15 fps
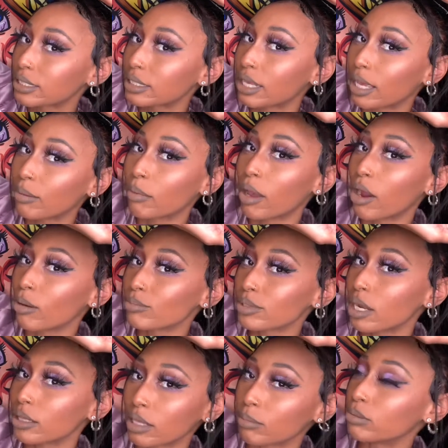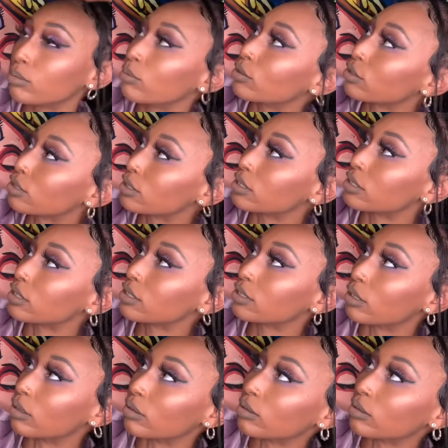my arm's not that proportionate, so,